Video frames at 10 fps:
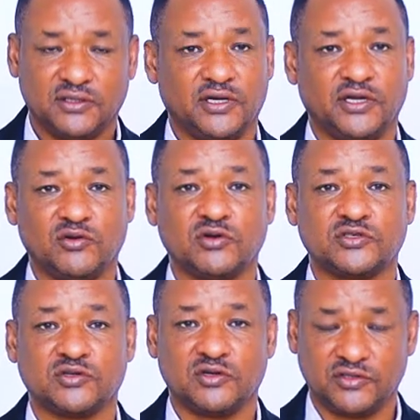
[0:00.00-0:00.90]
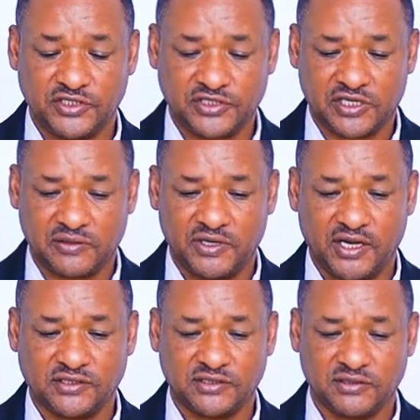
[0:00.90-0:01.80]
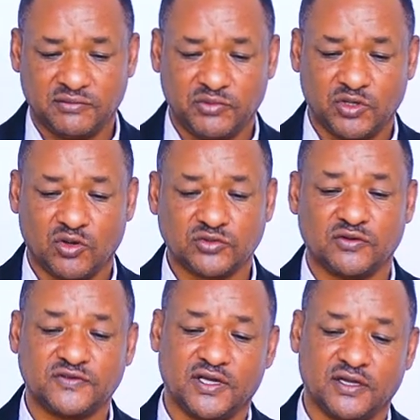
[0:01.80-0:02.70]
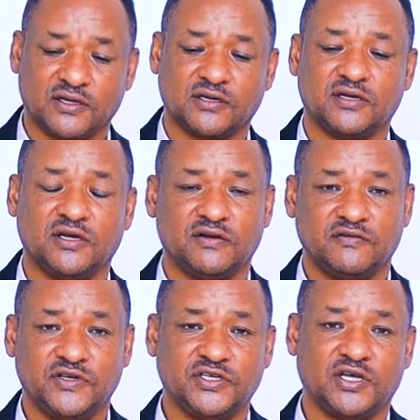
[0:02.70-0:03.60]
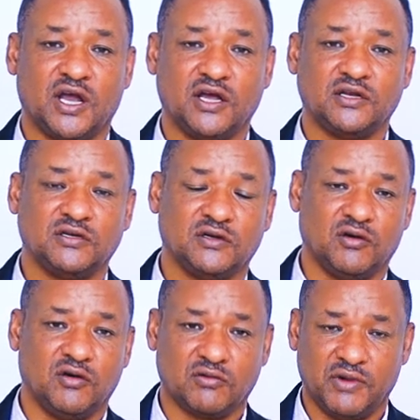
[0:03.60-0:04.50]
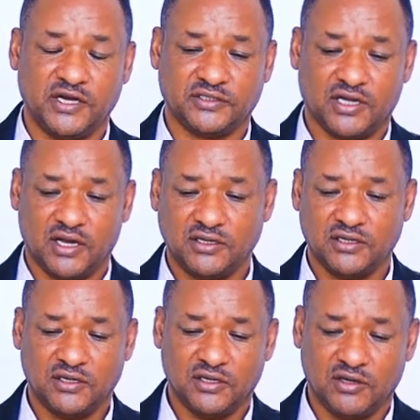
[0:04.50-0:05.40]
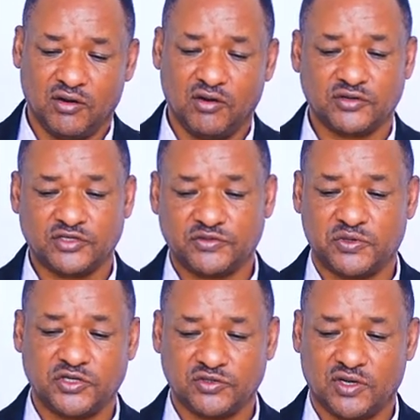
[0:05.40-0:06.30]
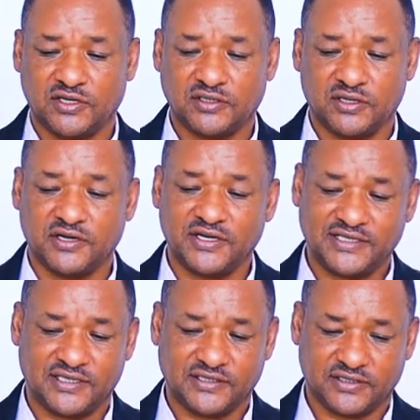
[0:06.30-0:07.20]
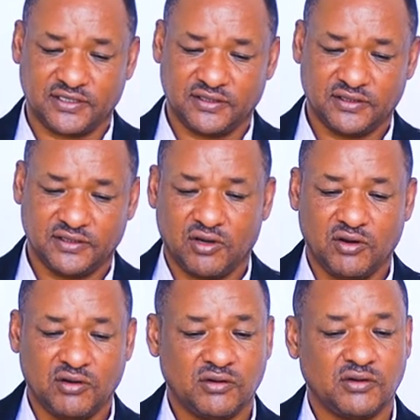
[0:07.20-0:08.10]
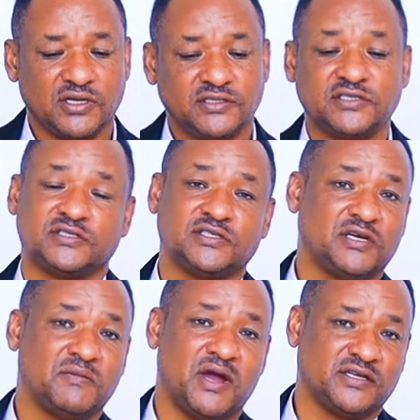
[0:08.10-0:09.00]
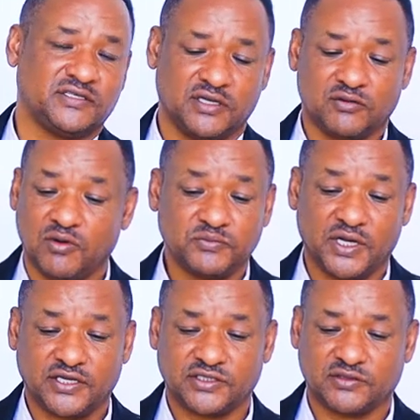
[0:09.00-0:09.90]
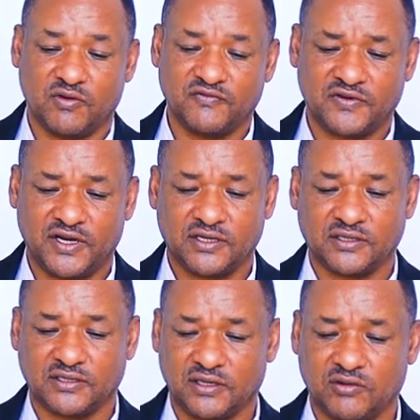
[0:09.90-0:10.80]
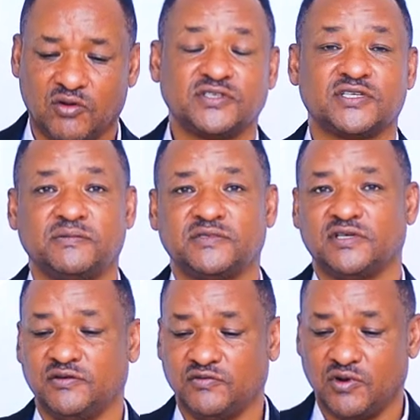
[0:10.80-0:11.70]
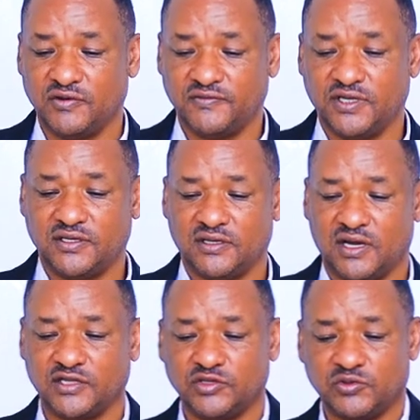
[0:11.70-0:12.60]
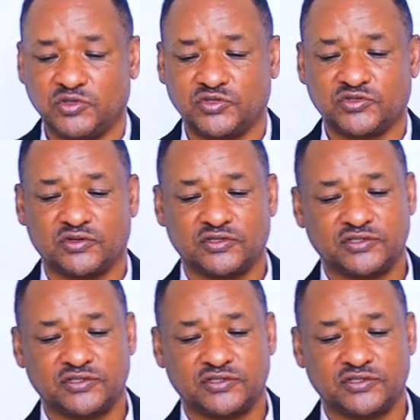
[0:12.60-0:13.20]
and also discriminate because of their physical or mental or spiritual reasons. So stigma is a complex concept involving attributes to